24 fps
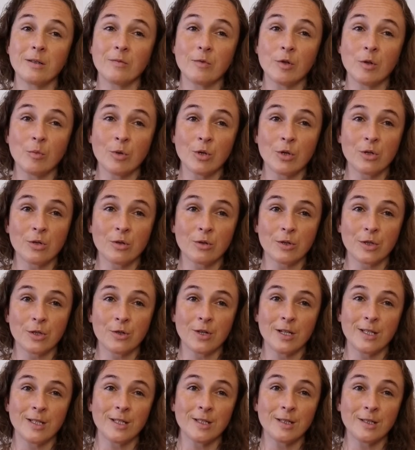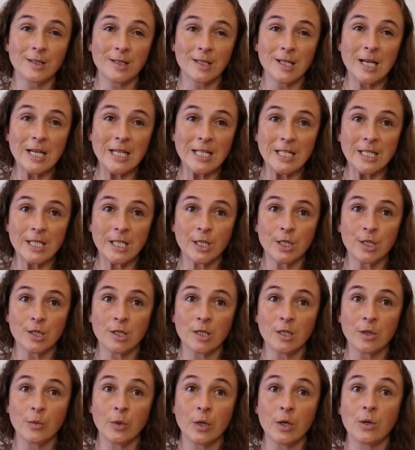emotional stress and anxiety tension
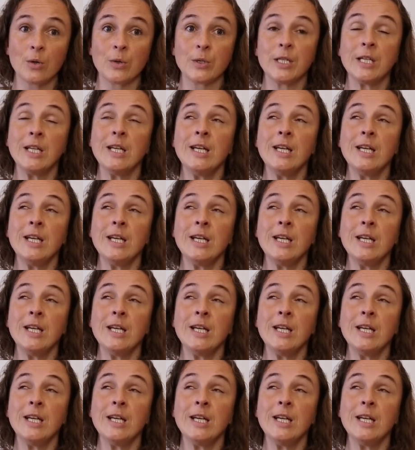that we hold.